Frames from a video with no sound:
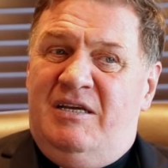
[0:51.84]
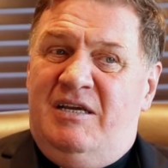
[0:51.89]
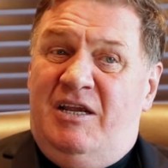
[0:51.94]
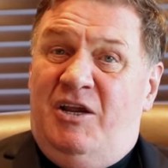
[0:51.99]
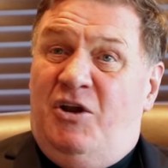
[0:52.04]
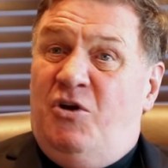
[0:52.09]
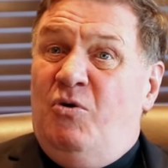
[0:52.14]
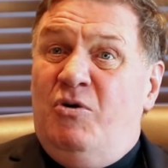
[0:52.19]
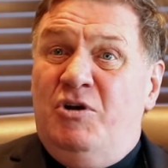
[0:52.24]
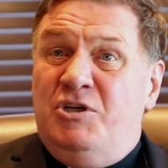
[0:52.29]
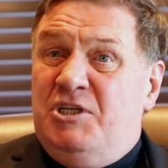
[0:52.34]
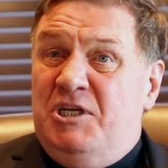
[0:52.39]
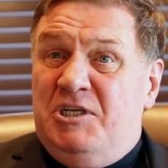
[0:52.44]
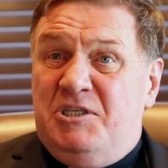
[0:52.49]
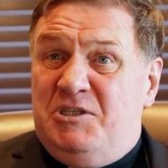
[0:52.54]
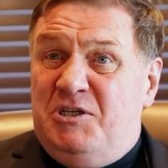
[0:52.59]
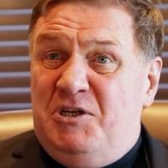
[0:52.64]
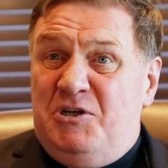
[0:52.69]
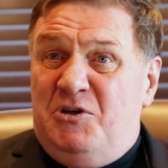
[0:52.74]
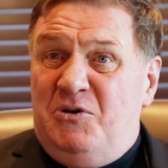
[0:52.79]
encourage
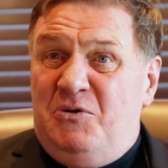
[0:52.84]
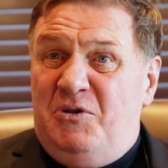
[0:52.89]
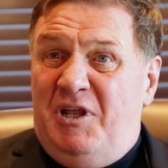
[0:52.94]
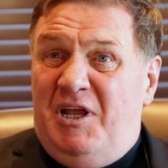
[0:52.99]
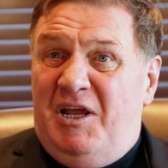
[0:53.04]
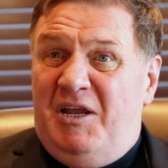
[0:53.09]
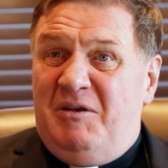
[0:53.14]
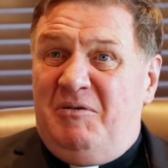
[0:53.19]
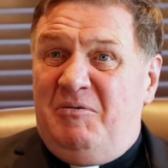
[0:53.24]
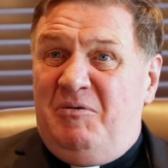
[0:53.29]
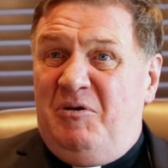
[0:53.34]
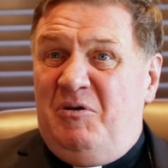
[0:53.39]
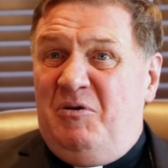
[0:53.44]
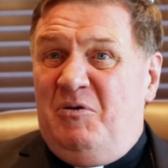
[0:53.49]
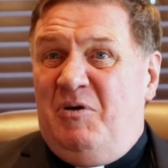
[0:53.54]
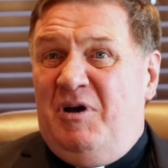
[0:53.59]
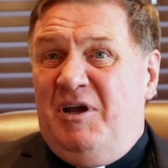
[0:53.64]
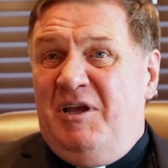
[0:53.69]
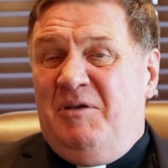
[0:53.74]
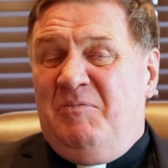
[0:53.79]
us to do that. You
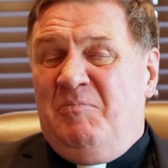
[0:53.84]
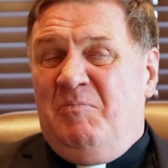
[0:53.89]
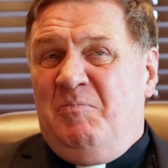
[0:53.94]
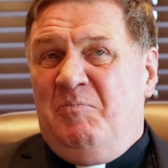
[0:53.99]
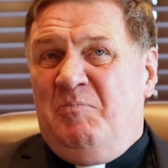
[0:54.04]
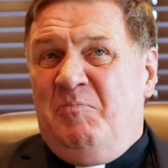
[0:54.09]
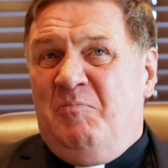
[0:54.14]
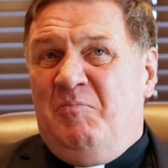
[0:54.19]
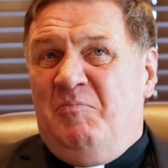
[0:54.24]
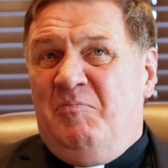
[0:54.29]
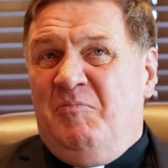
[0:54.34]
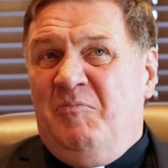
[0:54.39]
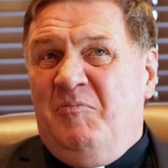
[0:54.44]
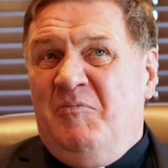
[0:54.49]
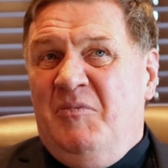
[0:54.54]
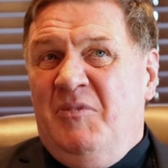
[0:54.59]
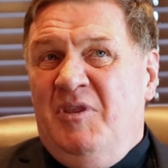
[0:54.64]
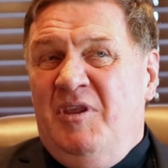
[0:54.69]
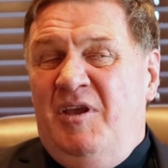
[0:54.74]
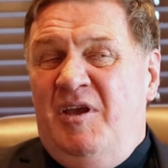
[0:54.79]
know, I
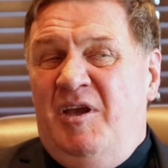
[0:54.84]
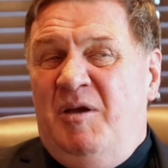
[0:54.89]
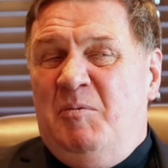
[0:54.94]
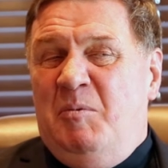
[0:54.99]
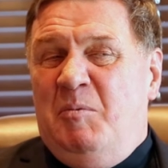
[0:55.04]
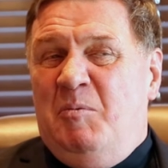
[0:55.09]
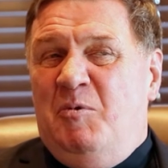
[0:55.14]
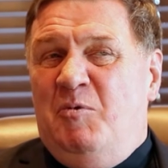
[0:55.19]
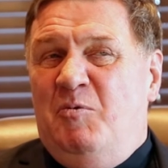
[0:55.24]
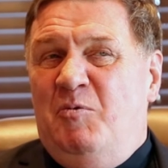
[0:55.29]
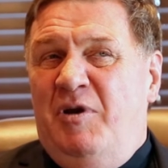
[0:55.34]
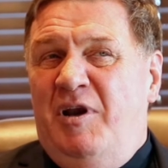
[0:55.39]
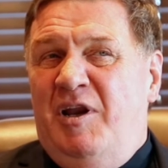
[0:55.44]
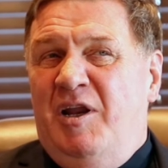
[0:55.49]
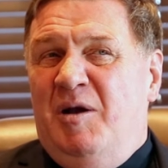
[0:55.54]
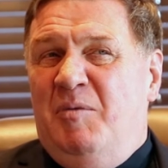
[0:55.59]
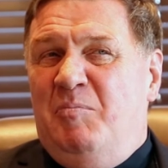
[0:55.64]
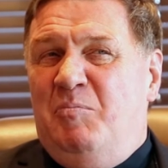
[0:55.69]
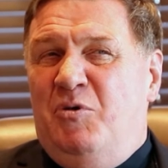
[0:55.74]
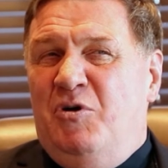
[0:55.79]
remember
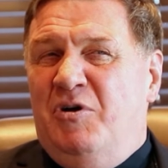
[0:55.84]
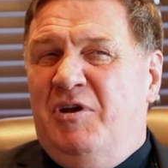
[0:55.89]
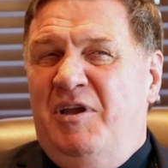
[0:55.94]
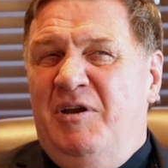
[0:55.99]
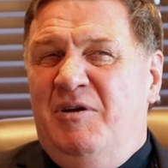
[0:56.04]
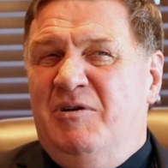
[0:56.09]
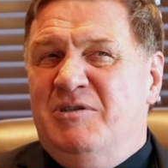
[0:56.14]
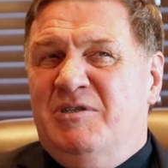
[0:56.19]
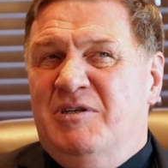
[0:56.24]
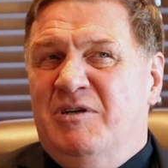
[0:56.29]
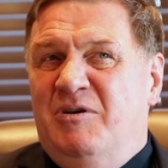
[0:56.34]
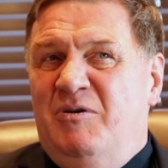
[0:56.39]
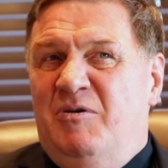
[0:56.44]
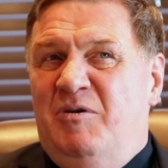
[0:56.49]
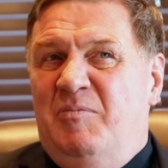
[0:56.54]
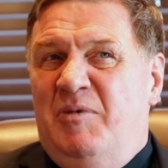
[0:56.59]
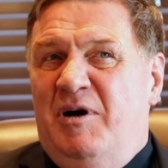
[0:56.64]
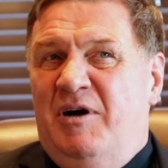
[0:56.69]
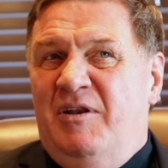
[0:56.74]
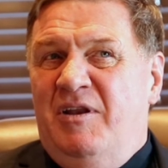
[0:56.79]
reading a book years ago
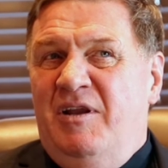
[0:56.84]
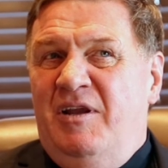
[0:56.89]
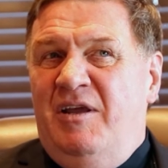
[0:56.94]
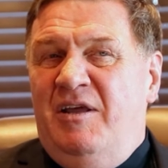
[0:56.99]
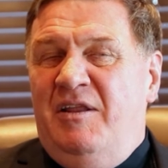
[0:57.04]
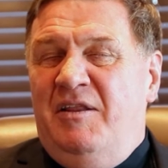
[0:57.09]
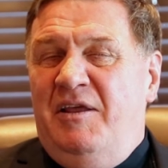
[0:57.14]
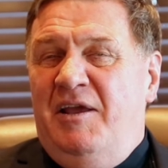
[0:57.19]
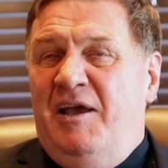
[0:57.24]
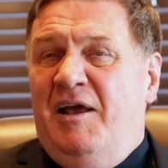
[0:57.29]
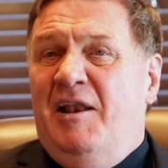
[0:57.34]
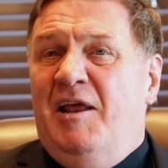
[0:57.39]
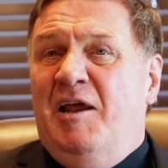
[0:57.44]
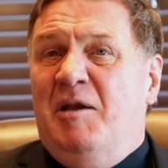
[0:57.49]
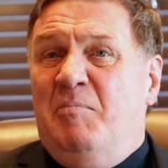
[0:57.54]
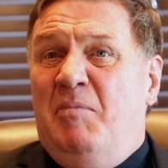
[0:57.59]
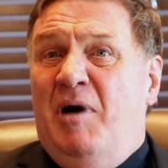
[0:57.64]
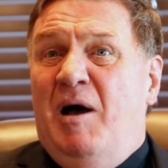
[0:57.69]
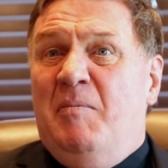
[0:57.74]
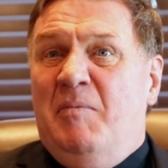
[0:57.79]
about the
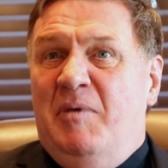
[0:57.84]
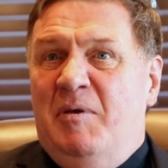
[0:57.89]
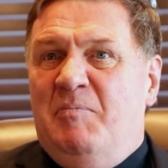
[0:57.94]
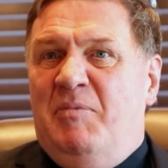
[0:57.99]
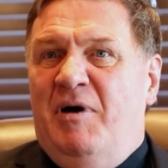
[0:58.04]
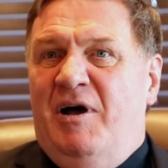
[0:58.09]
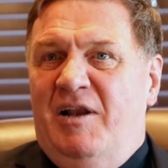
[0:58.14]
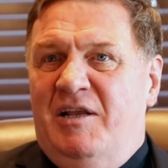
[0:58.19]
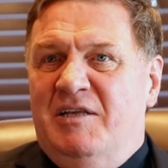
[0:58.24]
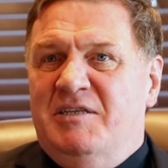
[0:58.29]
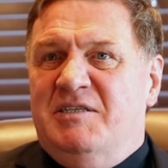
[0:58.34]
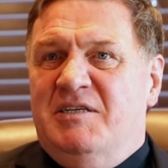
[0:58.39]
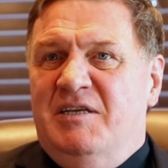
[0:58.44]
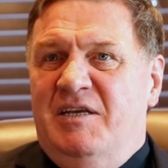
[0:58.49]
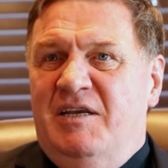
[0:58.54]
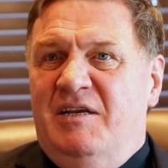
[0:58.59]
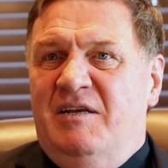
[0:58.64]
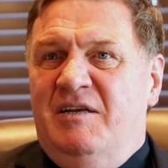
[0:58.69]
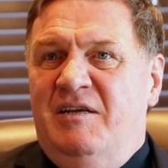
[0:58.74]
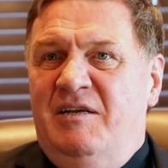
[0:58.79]
Allied bombing policy
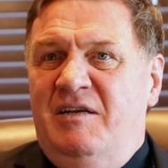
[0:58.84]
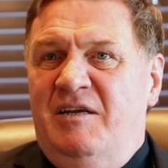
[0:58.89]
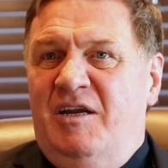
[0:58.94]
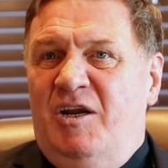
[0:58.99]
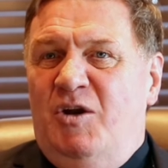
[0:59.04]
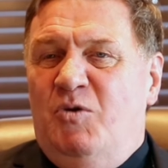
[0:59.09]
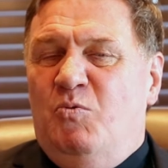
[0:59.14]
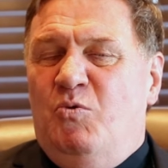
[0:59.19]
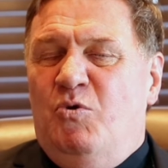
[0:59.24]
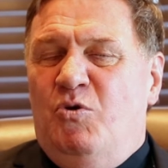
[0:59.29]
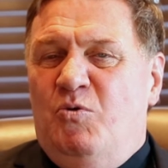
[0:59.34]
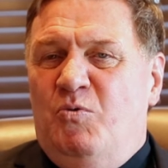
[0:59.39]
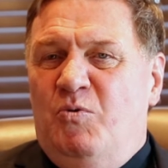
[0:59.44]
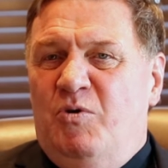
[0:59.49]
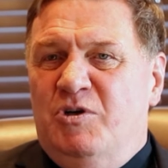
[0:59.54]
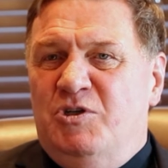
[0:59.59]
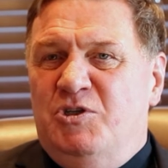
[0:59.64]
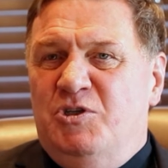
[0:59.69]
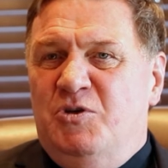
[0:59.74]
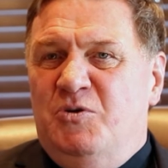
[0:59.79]
in, in World
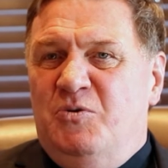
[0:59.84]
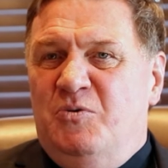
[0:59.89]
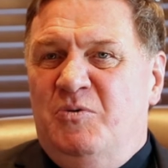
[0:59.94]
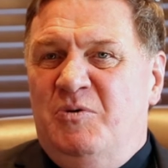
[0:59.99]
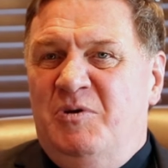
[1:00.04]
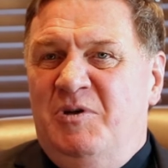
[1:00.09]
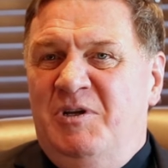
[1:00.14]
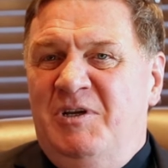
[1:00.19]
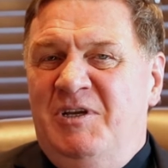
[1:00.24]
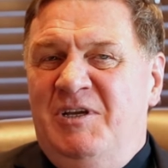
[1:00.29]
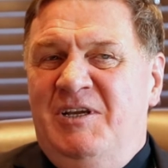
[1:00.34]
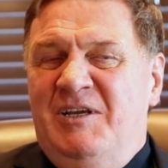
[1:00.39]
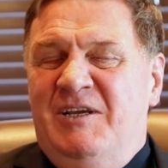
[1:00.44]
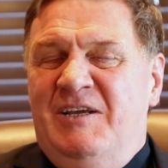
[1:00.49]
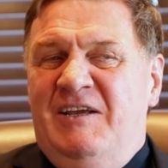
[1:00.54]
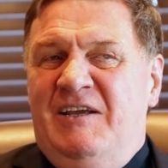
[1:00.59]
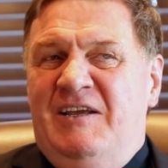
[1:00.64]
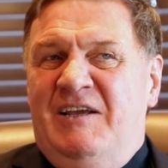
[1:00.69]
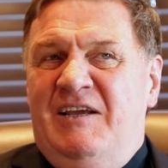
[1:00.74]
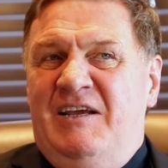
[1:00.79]
War II.
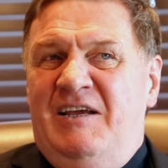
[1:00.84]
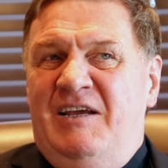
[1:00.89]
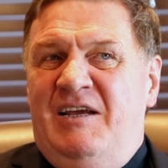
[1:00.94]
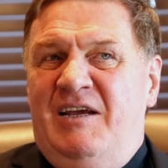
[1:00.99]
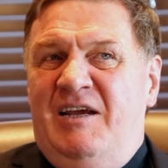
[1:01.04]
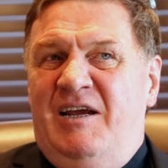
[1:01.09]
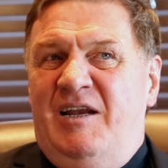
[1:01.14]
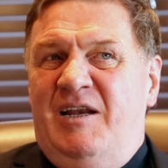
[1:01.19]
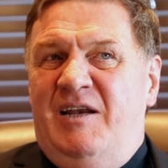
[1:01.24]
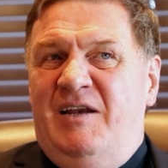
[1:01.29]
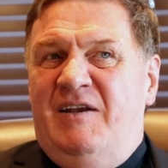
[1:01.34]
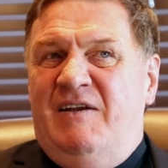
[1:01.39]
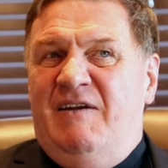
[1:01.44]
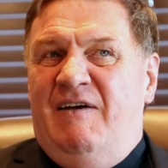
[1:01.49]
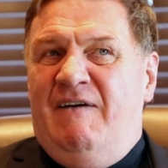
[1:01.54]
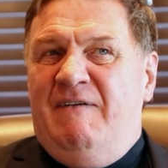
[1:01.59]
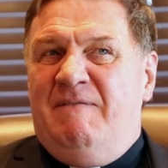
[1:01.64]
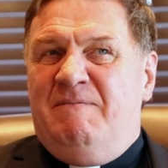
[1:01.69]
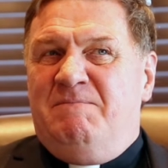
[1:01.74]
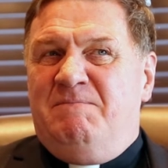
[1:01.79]
And
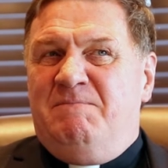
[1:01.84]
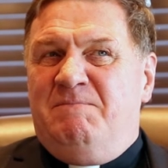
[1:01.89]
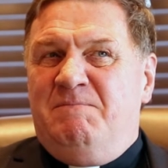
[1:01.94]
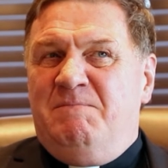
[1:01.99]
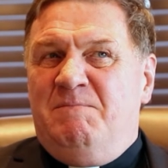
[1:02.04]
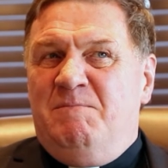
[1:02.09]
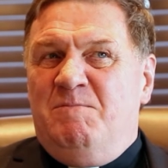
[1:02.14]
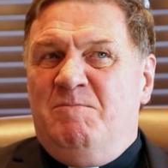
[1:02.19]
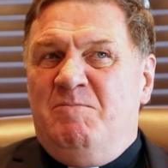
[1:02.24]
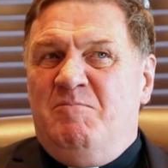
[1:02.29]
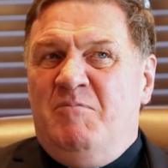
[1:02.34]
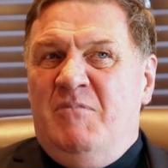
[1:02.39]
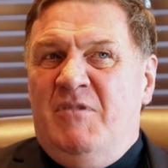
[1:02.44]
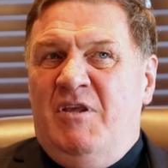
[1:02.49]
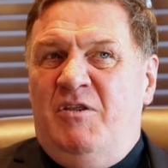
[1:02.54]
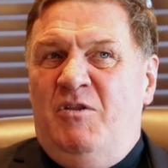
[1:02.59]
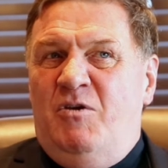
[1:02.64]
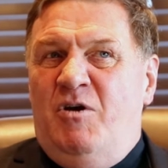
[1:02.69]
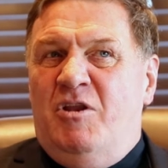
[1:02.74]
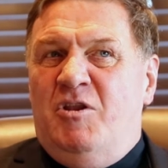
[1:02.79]
um,
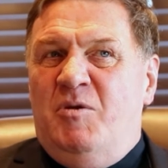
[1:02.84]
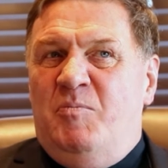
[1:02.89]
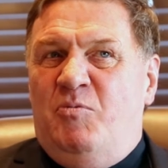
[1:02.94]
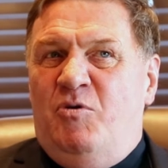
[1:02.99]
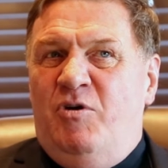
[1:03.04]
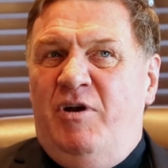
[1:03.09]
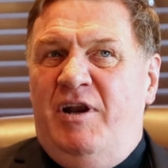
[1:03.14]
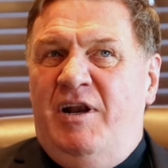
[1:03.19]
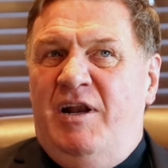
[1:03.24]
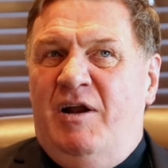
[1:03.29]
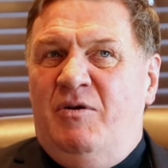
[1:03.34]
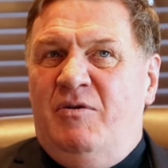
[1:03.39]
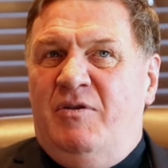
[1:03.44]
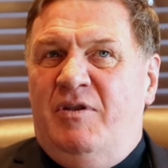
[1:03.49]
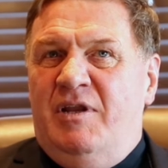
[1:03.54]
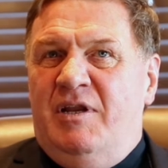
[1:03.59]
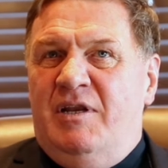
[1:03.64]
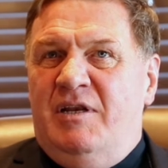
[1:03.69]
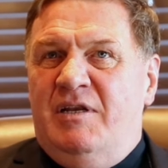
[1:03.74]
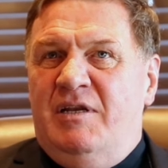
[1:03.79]
the author pointed out
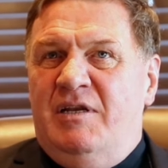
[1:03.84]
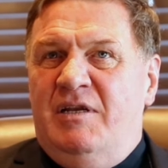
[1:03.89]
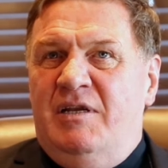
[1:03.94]
that